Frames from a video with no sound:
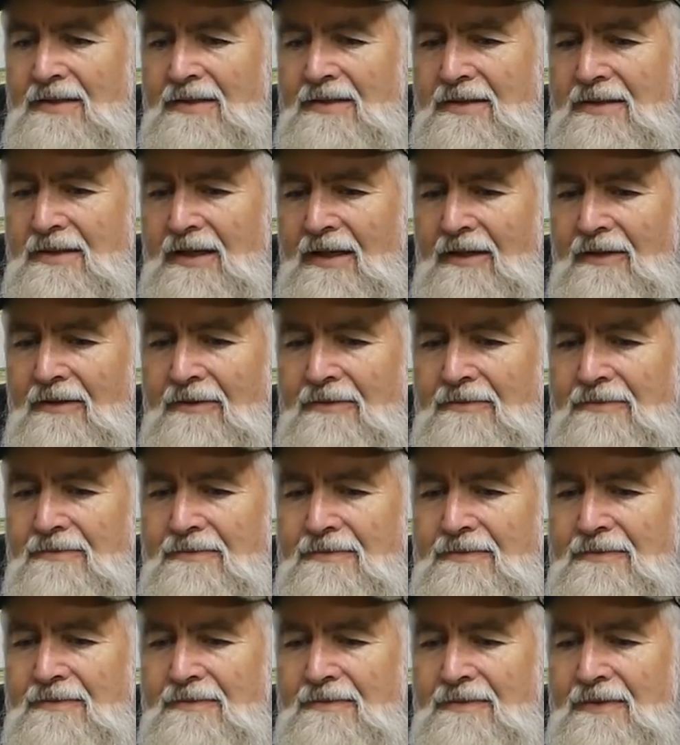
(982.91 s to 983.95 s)
so
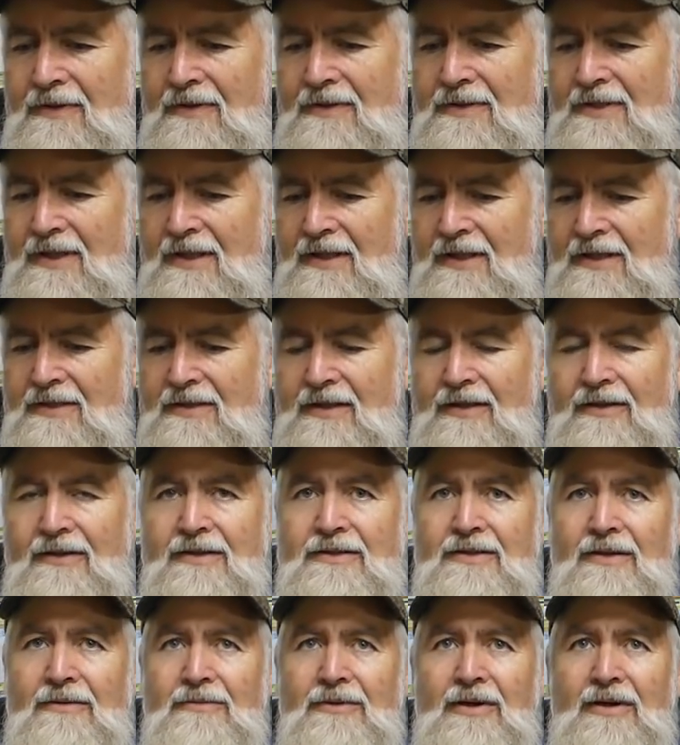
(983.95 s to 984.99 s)
I said to Jude,
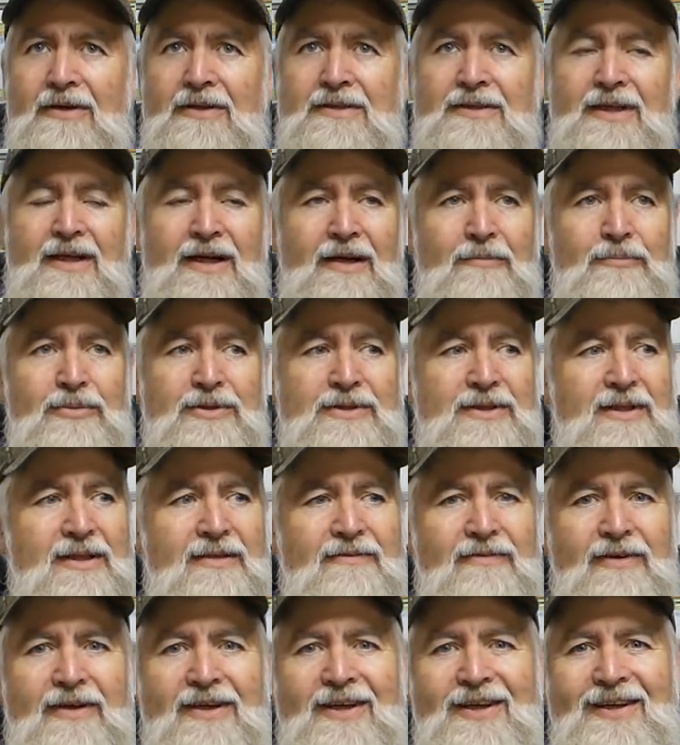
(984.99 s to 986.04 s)
I said, I'm going to set up a
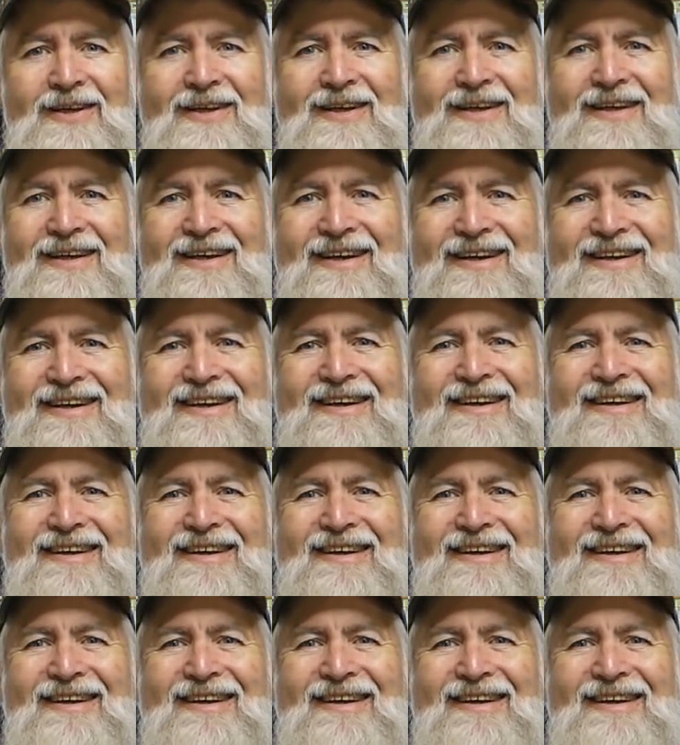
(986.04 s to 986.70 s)
TV here.